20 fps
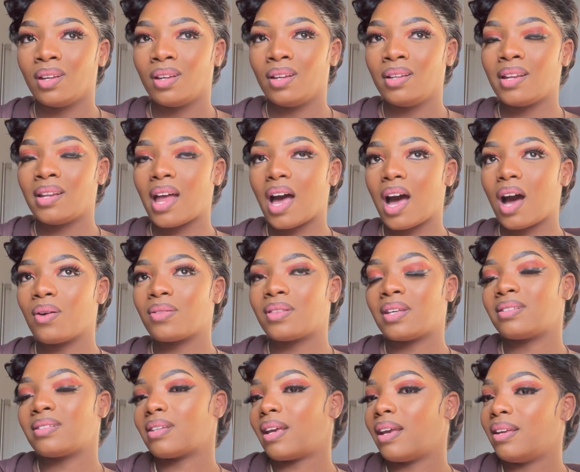now
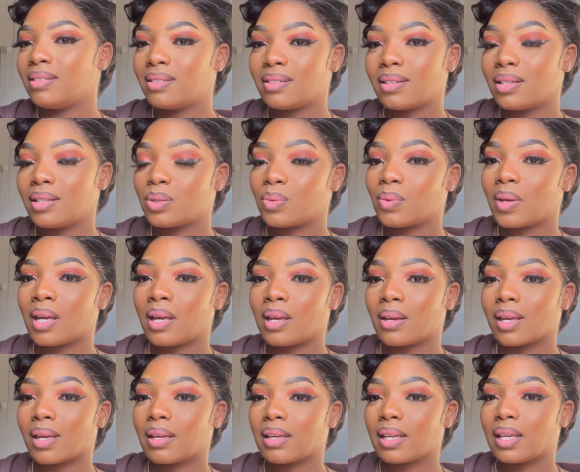there's incidents where
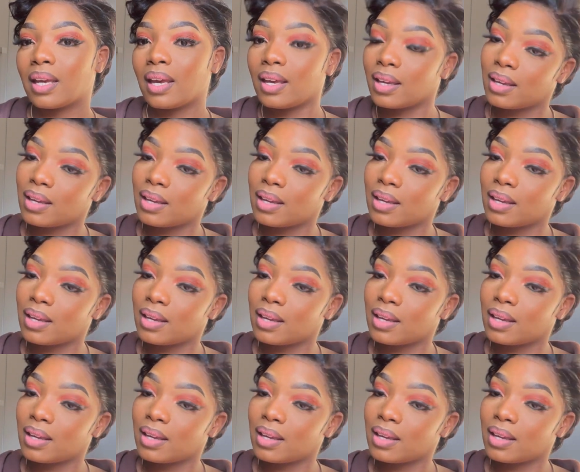it could